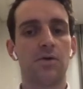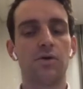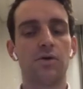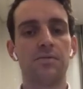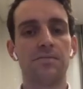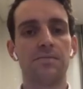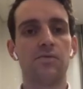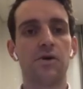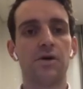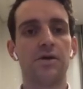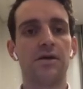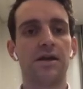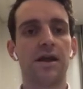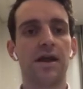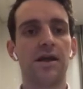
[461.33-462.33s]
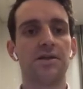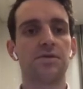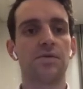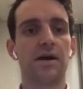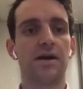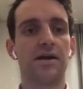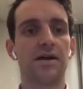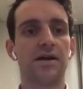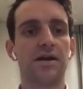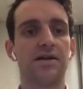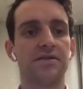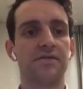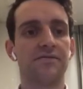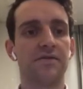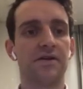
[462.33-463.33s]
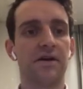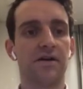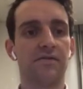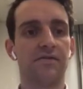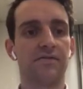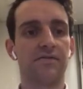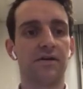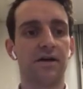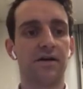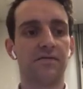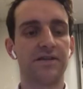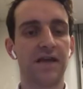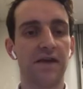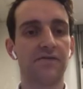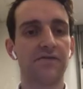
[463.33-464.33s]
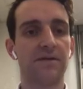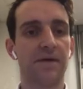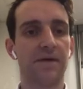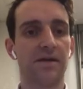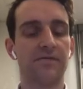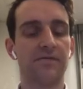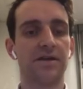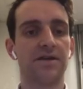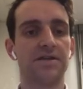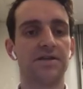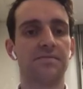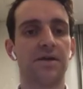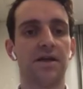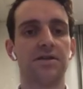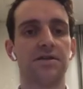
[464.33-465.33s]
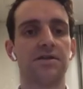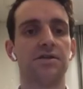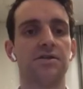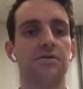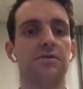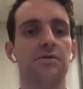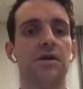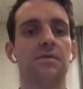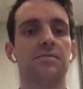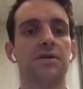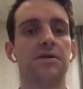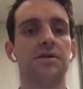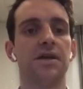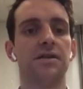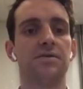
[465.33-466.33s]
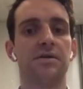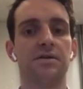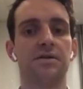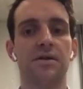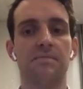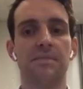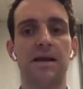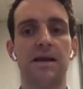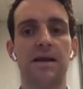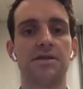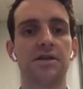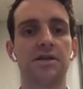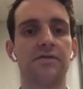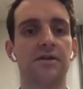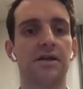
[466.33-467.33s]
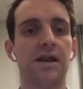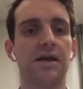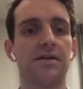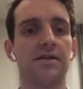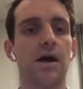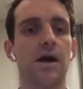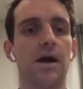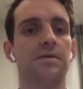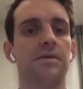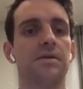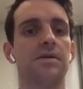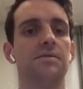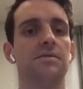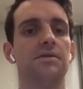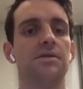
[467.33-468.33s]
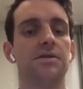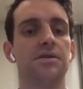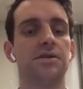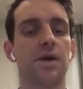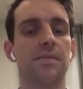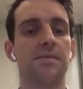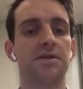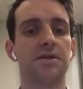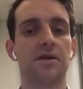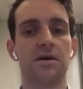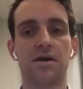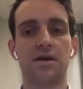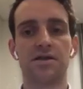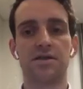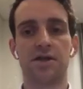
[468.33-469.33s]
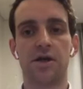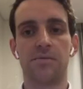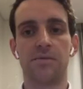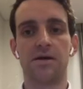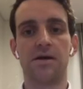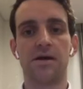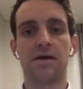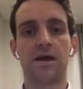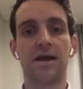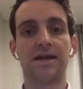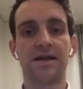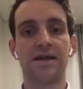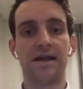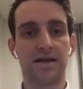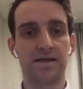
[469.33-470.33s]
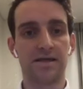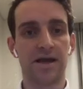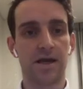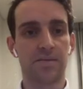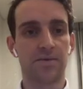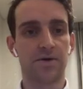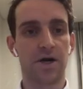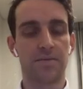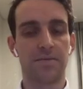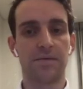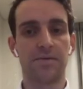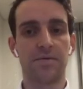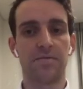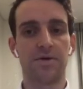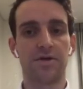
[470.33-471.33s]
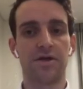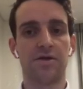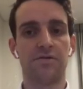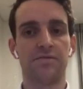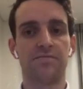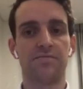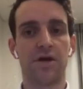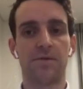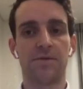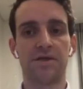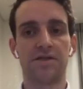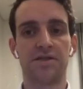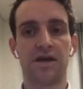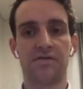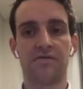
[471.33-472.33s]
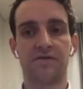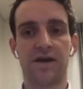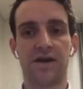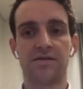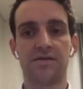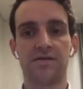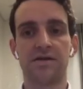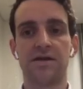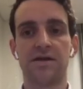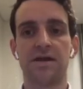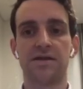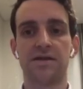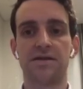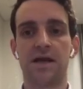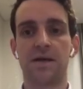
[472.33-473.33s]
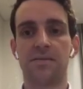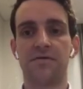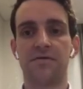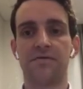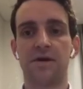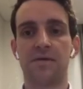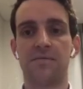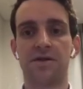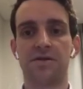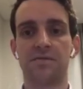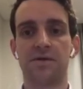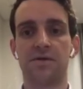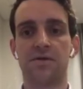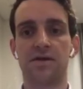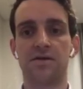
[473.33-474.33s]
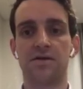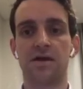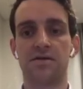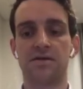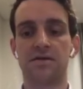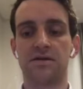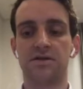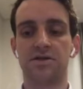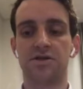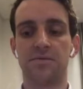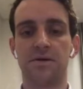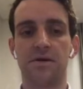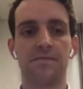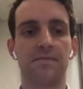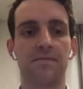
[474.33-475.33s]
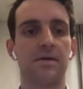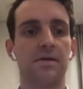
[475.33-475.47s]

One case where it is of definite benefit is in patients who present with a malignant cervical adenopathy with squamous cell carcinoma, likely a head and neck primary, but no primary site found, as an example of a patient with a right tonsillar tumour.